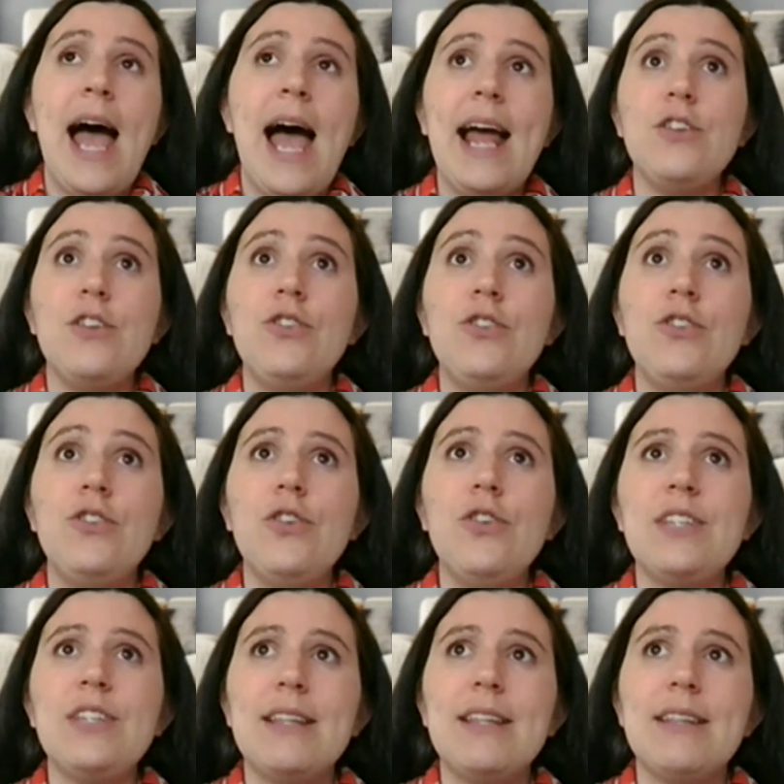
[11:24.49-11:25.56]
And
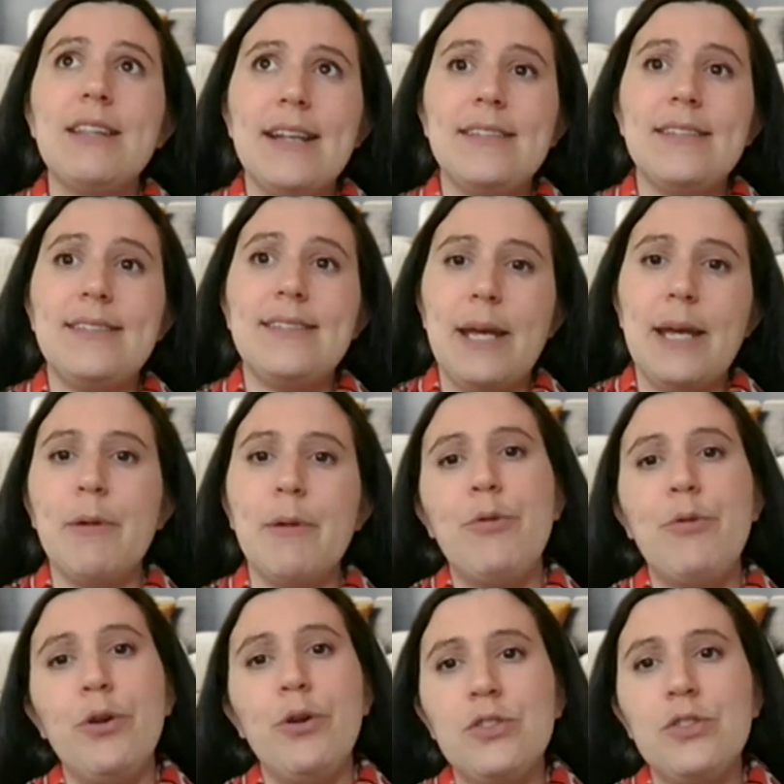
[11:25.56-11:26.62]
using that same
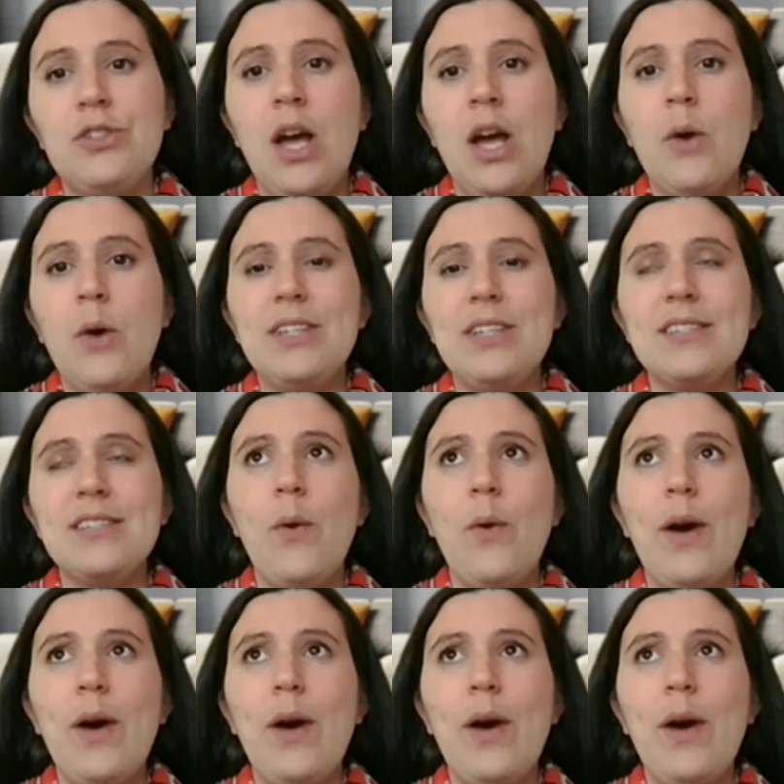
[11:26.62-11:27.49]
approach, which is